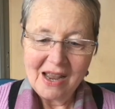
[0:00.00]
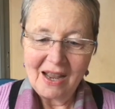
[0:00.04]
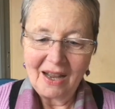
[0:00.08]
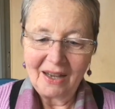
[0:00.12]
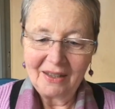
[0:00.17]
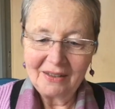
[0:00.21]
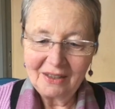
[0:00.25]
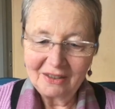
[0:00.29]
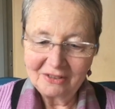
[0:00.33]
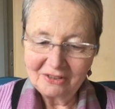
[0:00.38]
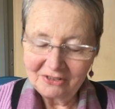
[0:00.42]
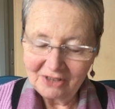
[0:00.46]

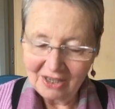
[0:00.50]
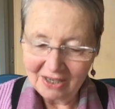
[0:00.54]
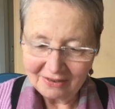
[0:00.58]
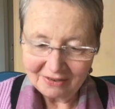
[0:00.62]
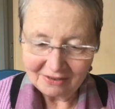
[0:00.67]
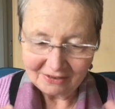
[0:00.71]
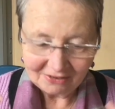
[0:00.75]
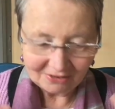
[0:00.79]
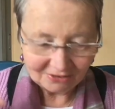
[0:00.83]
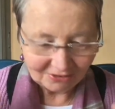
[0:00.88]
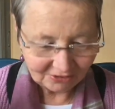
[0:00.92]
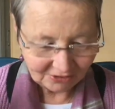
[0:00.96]
And I
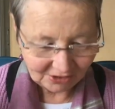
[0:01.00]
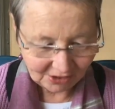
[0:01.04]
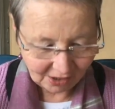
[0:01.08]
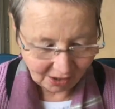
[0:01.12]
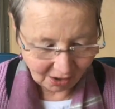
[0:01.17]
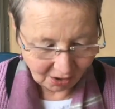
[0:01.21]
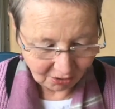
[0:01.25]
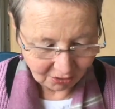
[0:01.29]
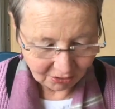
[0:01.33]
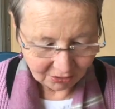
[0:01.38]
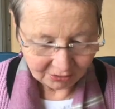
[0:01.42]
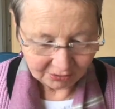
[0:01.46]
started to see a
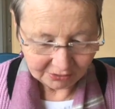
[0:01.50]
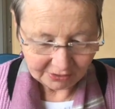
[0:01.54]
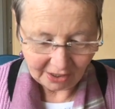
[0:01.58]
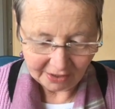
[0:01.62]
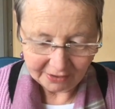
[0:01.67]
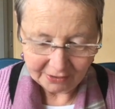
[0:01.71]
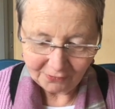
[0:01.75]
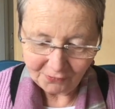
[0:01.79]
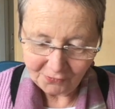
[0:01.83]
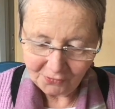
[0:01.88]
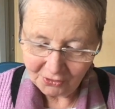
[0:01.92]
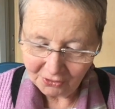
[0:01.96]
whole
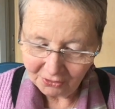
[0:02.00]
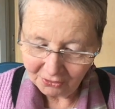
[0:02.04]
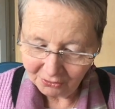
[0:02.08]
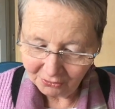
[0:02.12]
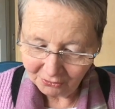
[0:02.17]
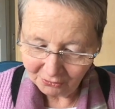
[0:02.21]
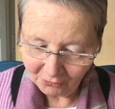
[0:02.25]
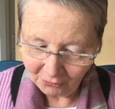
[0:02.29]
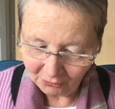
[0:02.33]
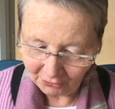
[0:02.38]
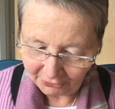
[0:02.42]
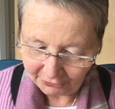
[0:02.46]
kind of new
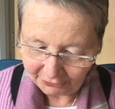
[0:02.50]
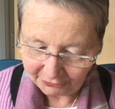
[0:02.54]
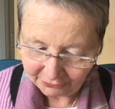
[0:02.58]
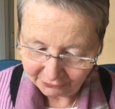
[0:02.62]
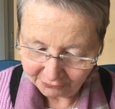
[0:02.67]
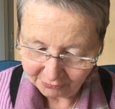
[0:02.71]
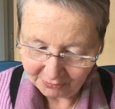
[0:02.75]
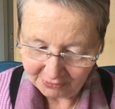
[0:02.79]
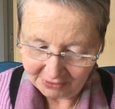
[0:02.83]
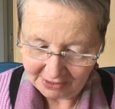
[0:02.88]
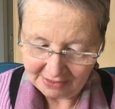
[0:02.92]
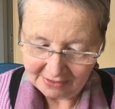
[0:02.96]
world
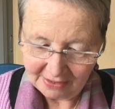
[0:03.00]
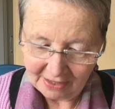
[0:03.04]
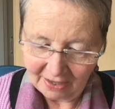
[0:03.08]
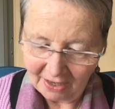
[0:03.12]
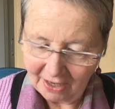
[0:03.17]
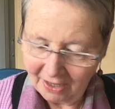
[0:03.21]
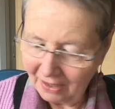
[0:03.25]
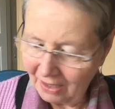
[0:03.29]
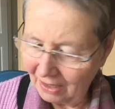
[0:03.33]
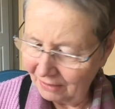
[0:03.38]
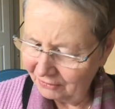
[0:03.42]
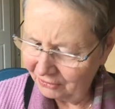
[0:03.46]
within
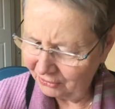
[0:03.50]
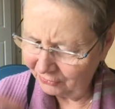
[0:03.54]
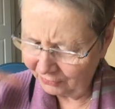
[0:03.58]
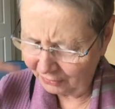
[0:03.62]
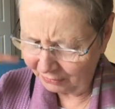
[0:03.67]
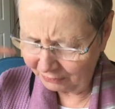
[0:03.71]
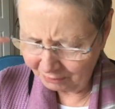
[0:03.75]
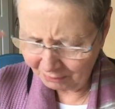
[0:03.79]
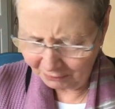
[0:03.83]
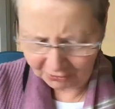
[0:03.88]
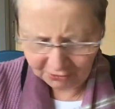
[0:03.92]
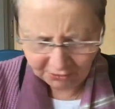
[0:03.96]
there.
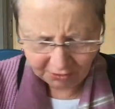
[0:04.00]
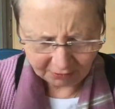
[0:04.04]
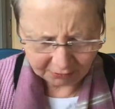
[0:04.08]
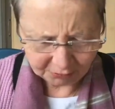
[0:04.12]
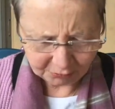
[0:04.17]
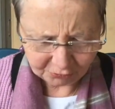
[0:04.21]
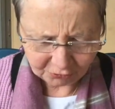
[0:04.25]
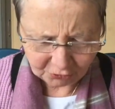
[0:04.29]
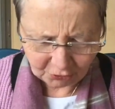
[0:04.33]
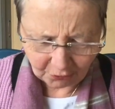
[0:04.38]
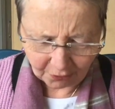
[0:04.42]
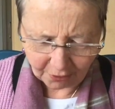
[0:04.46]
I
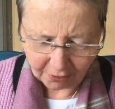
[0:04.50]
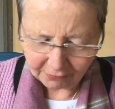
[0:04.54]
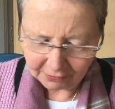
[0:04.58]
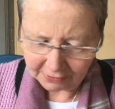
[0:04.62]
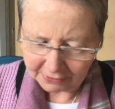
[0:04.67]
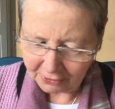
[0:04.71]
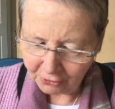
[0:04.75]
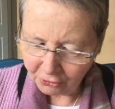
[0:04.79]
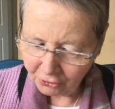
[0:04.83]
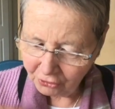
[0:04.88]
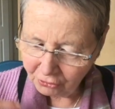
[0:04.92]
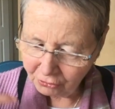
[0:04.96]
was growing
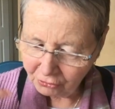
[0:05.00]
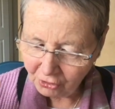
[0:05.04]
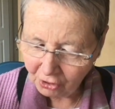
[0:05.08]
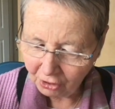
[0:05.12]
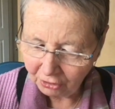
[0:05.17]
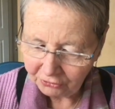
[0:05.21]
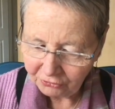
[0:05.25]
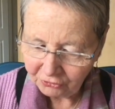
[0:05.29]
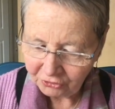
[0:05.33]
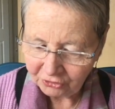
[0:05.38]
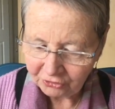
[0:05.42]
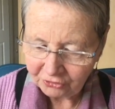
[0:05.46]
a new
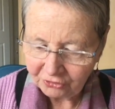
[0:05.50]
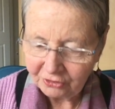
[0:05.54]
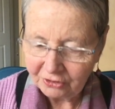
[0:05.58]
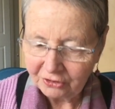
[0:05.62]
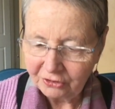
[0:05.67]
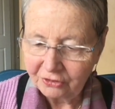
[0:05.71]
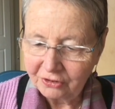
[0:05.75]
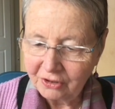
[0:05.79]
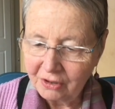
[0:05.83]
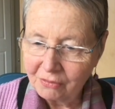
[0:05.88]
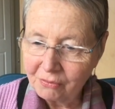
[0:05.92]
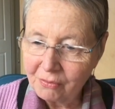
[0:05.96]

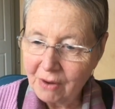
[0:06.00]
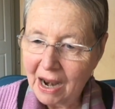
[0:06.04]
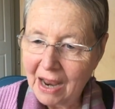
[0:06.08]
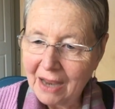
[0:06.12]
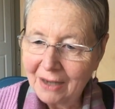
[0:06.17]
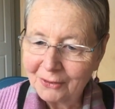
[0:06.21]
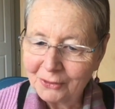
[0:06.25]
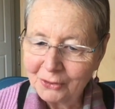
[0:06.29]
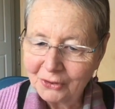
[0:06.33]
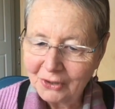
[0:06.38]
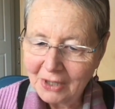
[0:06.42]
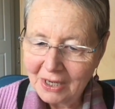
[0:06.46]
consciousness
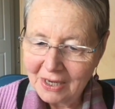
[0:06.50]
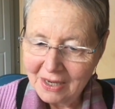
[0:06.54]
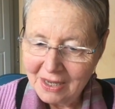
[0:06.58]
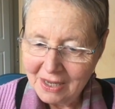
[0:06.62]
around